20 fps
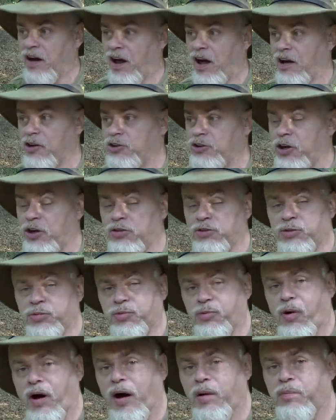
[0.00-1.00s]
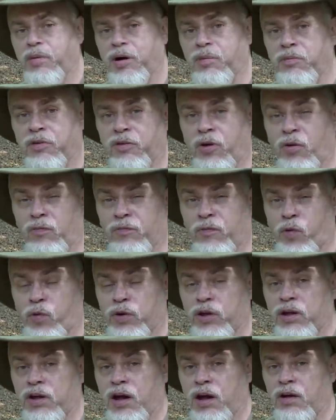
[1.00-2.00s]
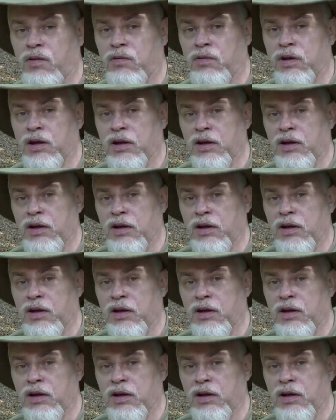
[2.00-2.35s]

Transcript: like, share, and subscribe button before you go.